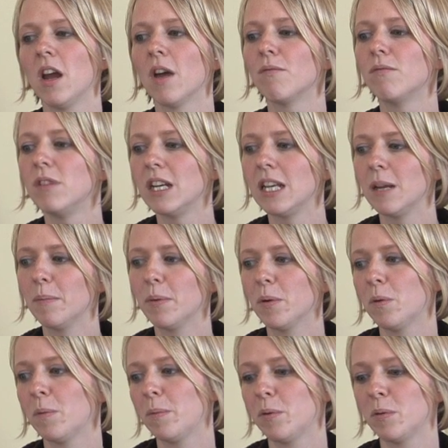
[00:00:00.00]
Really
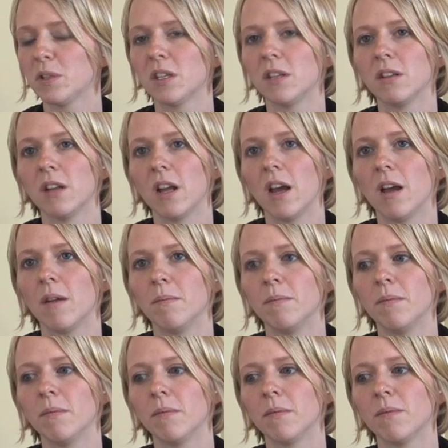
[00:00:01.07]
important
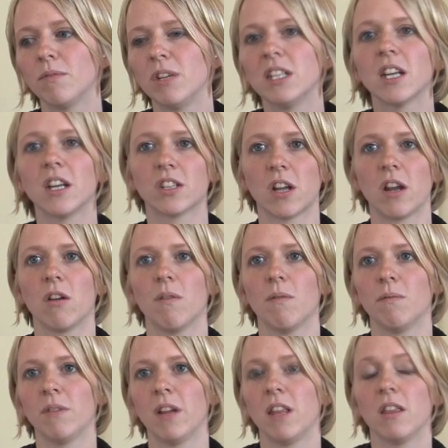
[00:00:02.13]
research going
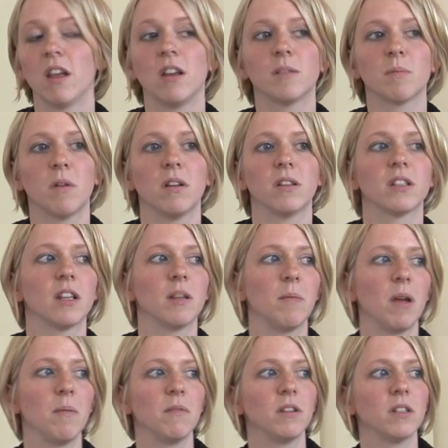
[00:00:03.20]
on in those plants at the
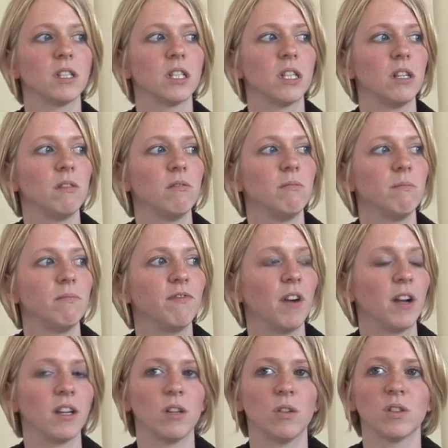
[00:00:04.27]
moment to
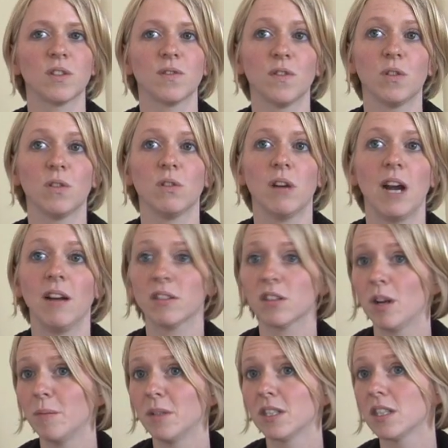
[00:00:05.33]
find cures for
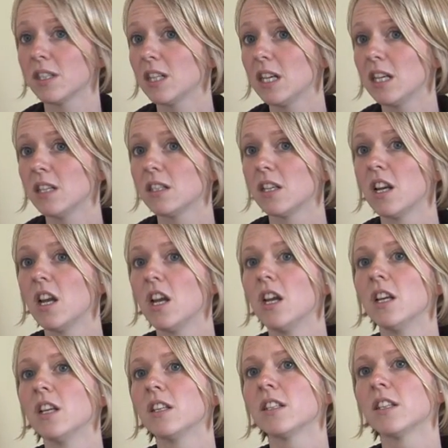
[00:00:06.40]
Alzheimer's disease.
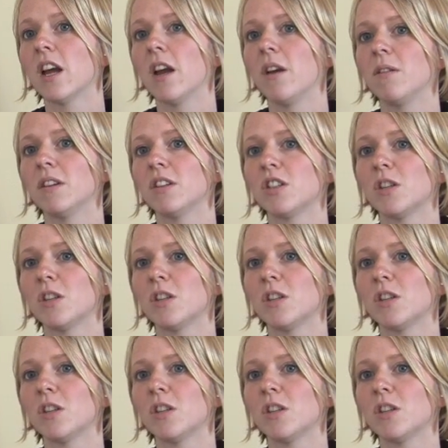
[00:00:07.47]
So it